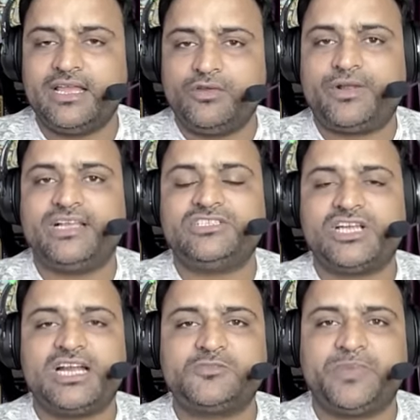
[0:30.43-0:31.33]
You can
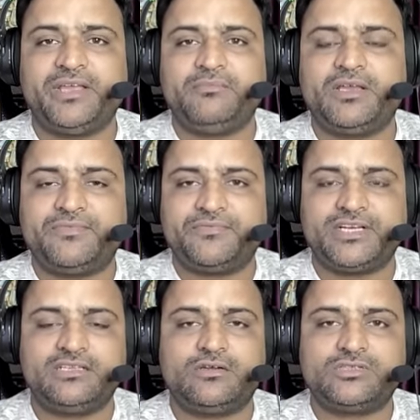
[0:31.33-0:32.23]
charge premium
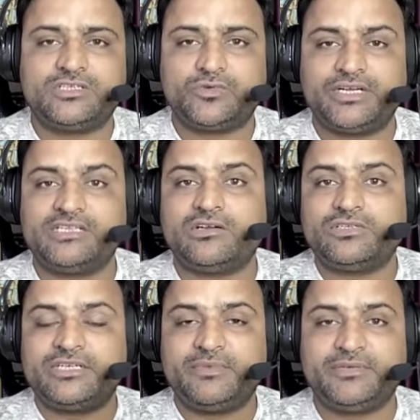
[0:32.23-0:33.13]
15,000,
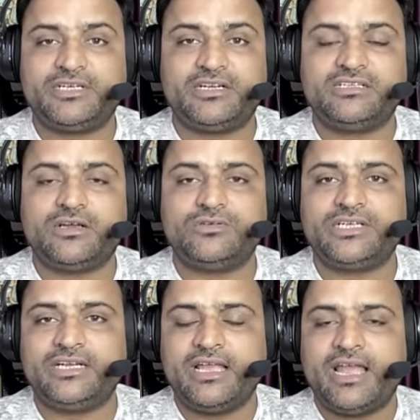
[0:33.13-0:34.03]
20,000, maybe
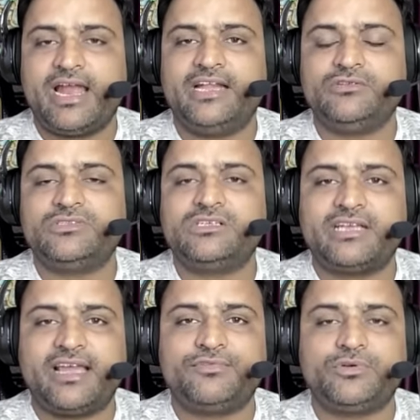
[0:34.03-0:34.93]
30,000, and you just
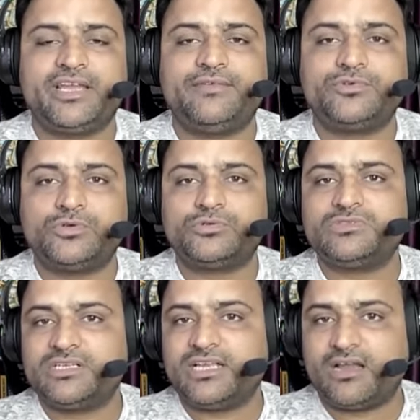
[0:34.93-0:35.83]
have to give 2 to
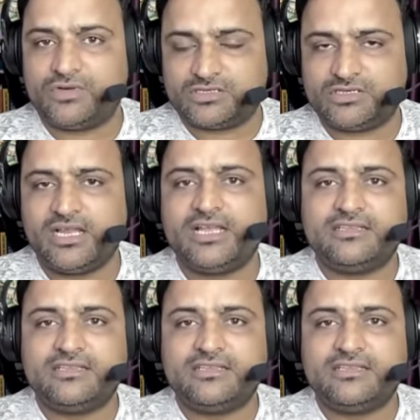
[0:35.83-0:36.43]
3 hours.